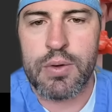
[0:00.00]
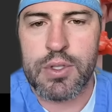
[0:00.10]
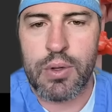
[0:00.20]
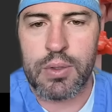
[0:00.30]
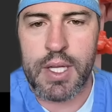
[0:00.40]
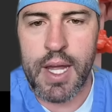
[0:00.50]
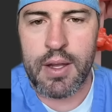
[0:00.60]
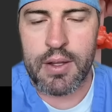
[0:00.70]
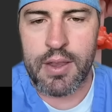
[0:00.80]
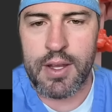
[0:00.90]
told
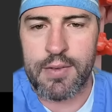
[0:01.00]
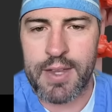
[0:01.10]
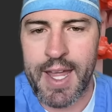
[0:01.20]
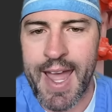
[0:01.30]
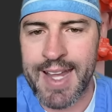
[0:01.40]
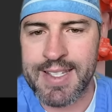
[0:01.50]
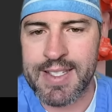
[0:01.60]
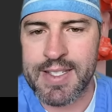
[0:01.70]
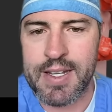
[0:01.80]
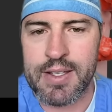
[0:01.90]
Kayla that if they hadn't
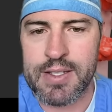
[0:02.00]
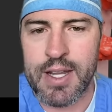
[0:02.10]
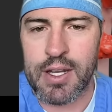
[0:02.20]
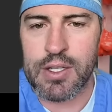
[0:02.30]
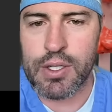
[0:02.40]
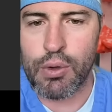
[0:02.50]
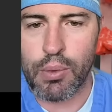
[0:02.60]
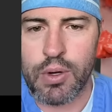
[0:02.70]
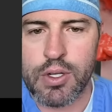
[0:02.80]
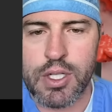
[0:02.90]
seen the second
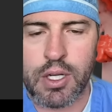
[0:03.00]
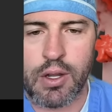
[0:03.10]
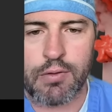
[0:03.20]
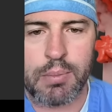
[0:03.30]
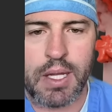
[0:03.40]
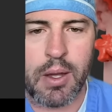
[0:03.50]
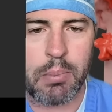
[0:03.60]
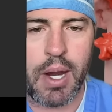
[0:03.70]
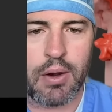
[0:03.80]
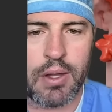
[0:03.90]
tumor, she could have become
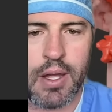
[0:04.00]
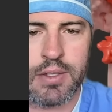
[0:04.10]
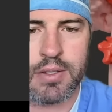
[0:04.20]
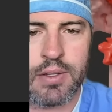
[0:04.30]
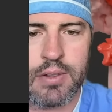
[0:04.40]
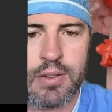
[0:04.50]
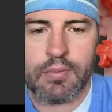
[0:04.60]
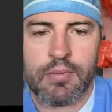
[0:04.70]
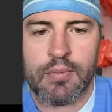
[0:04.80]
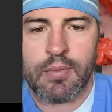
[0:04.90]
paralyzed.
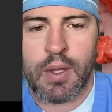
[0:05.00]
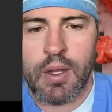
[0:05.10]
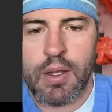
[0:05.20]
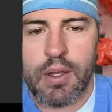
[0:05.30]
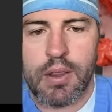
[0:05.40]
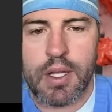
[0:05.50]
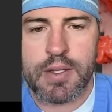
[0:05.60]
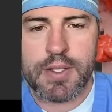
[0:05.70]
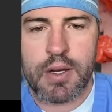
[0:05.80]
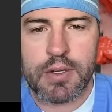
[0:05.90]
They
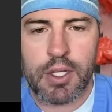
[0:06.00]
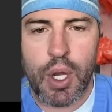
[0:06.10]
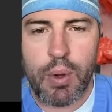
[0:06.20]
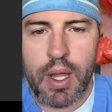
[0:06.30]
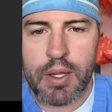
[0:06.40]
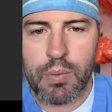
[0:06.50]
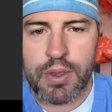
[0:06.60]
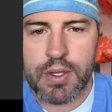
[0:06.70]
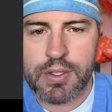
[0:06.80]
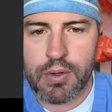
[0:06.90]
decided to go ahead with
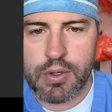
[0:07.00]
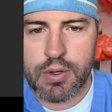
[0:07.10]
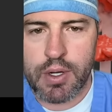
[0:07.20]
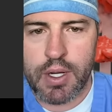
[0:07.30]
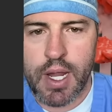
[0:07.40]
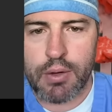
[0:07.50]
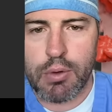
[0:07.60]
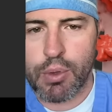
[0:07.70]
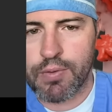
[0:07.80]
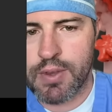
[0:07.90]
the surgery and
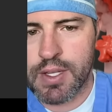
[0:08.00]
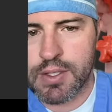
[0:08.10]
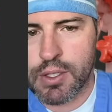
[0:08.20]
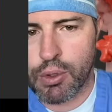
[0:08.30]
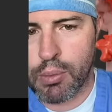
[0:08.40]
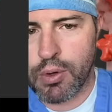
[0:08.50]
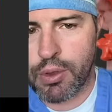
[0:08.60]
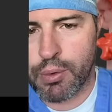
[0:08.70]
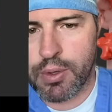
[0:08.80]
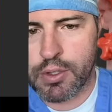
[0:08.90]
remove this tumor
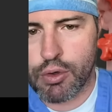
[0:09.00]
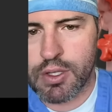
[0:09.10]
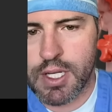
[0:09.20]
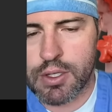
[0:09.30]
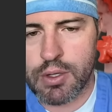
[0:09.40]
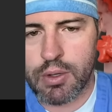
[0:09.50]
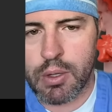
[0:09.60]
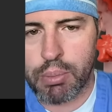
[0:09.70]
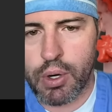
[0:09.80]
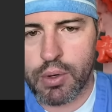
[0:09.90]
through the traditional
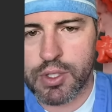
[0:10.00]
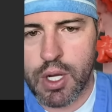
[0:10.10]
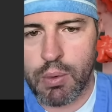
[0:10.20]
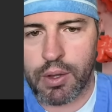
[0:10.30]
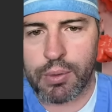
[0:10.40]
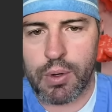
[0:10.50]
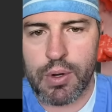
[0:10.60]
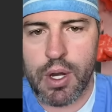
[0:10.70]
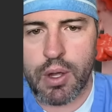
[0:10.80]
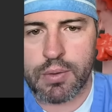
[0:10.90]
approach going through her
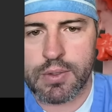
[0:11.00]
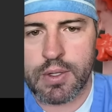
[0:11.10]
nose.